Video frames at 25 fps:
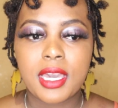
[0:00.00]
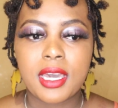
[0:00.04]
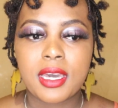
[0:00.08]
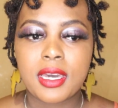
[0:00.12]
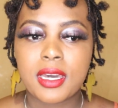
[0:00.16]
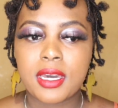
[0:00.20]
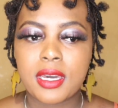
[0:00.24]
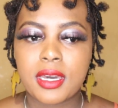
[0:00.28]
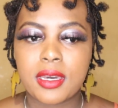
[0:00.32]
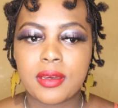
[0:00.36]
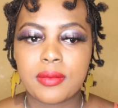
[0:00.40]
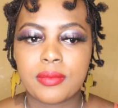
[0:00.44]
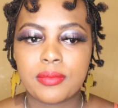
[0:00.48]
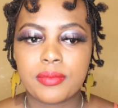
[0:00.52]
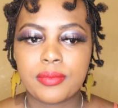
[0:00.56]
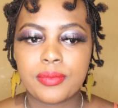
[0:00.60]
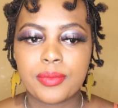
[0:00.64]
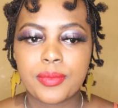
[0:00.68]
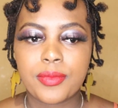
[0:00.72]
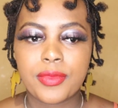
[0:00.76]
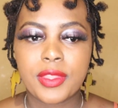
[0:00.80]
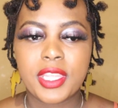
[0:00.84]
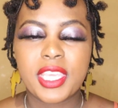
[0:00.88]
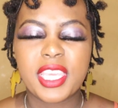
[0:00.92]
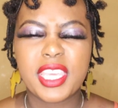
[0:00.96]
um,
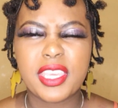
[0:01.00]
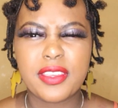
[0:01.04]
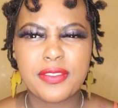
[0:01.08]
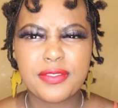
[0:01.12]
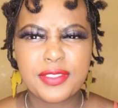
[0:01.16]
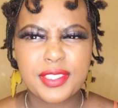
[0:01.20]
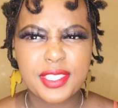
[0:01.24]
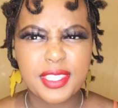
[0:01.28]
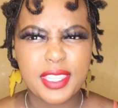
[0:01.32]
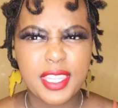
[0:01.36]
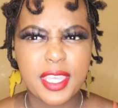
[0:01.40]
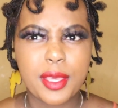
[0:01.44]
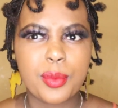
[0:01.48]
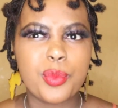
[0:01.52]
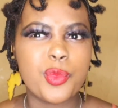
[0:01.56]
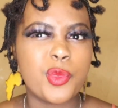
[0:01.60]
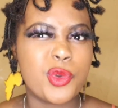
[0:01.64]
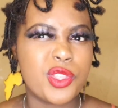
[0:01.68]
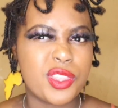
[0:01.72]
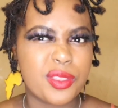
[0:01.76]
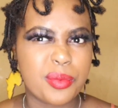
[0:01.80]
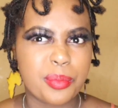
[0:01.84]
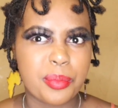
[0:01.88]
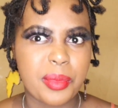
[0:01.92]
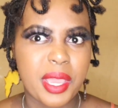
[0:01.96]
gift them
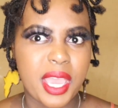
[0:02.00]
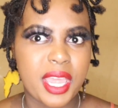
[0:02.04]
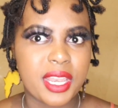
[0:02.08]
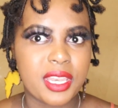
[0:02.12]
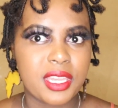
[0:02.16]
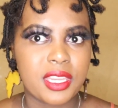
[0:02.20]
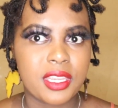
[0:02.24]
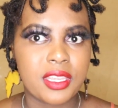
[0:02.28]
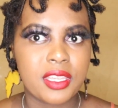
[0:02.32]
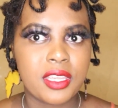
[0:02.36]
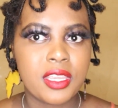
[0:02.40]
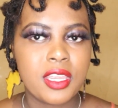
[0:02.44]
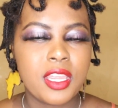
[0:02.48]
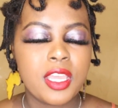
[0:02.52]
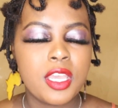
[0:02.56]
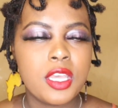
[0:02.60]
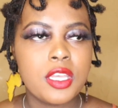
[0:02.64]
with money.